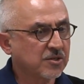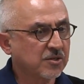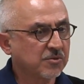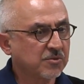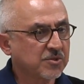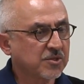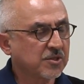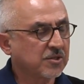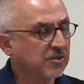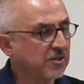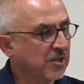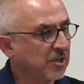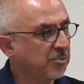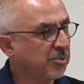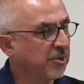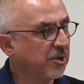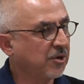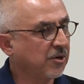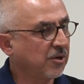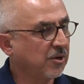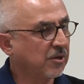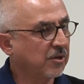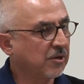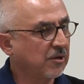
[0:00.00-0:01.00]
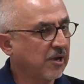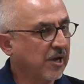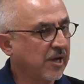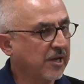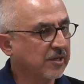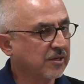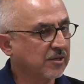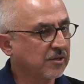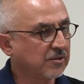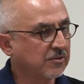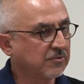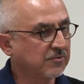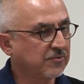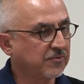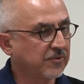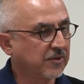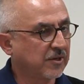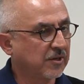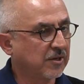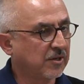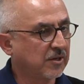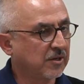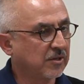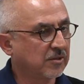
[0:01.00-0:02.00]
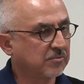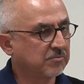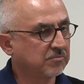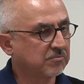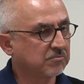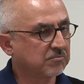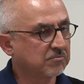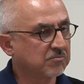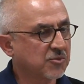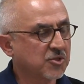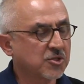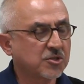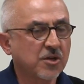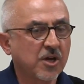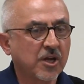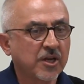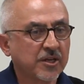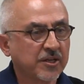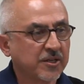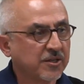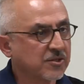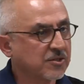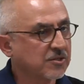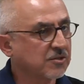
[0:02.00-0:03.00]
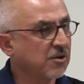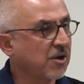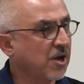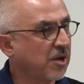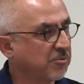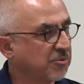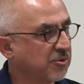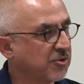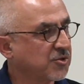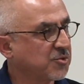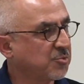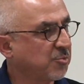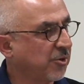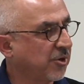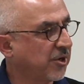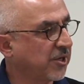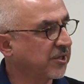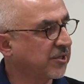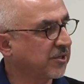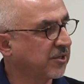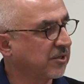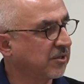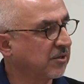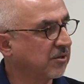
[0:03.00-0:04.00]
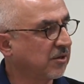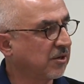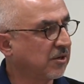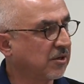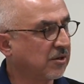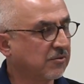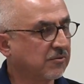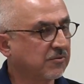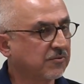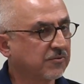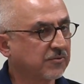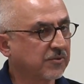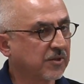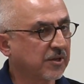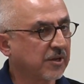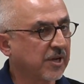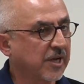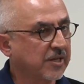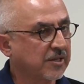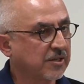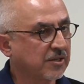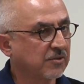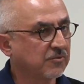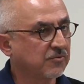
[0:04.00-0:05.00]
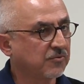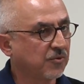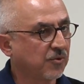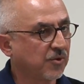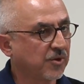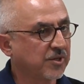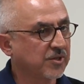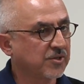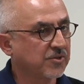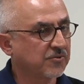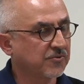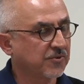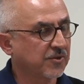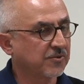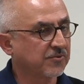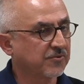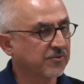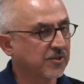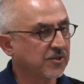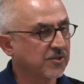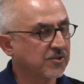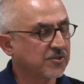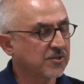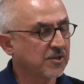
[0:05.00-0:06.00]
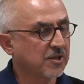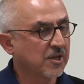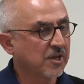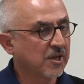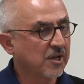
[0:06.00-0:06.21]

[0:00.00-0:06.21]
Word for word: It was a typical kind of um, Stalinist Communist Party of the 1940s, 50s.